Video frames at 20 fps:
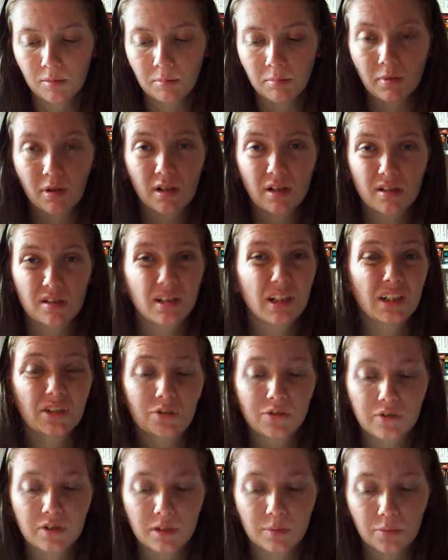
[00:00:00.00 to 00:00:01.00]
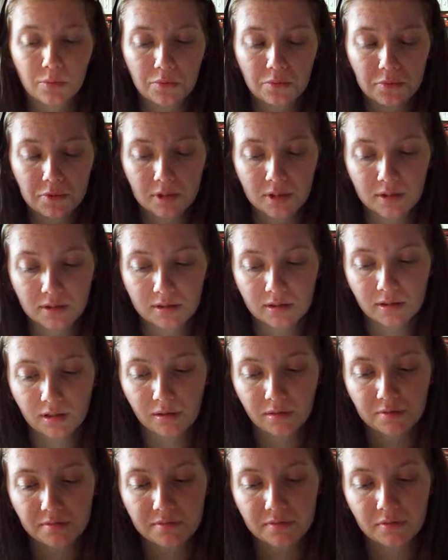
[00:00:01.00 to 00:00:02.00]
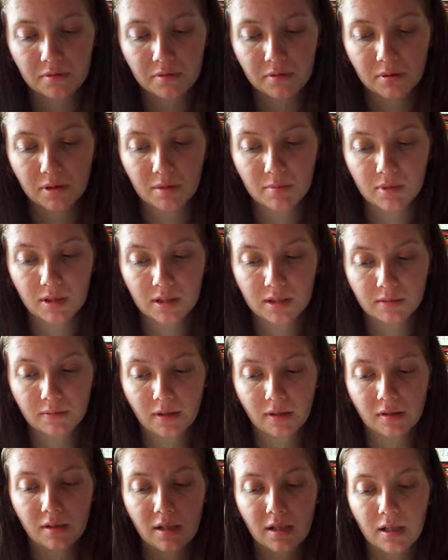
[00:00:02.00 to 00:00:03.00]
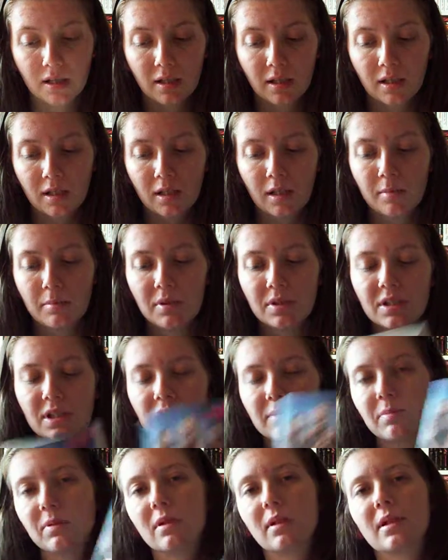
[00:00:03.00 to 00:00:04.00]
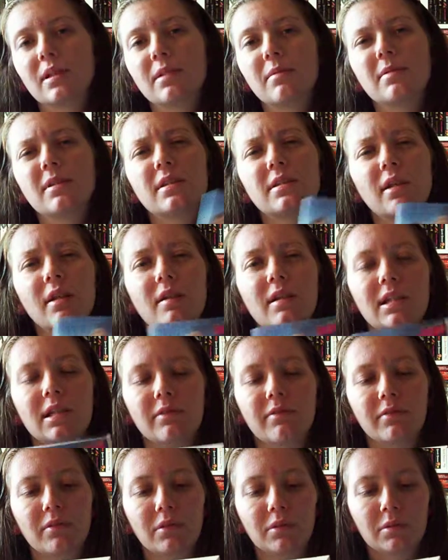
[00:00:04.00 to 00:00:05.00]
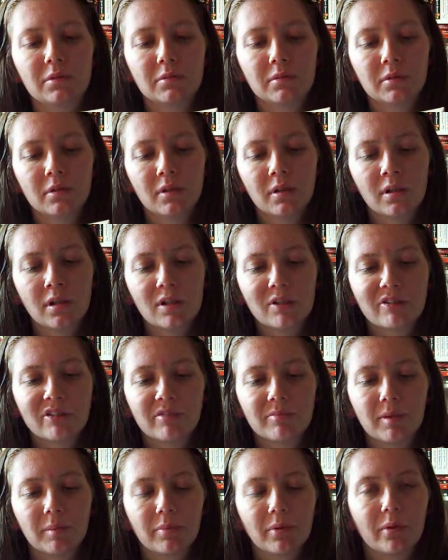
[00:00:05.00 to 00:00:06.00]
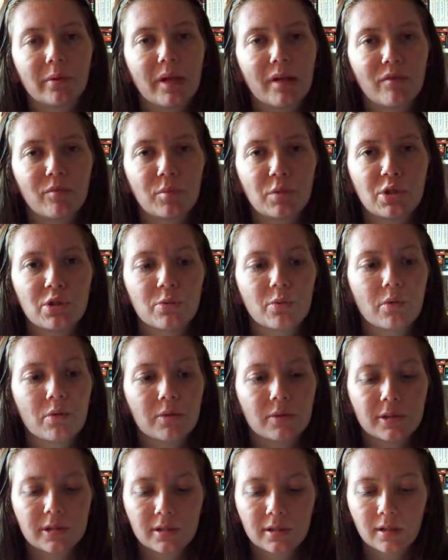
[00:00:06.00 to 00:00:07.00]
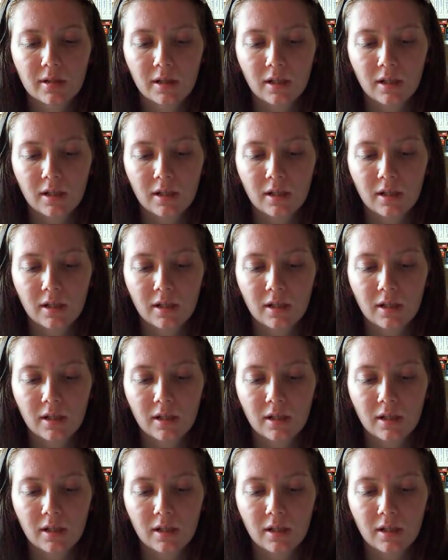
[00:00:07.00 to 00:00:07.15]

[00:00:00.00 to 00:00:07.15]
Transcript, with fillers: but I'd, I'd already bought it, so I thought, oh, I might as well but just because it was so difficult to remember who everybody was.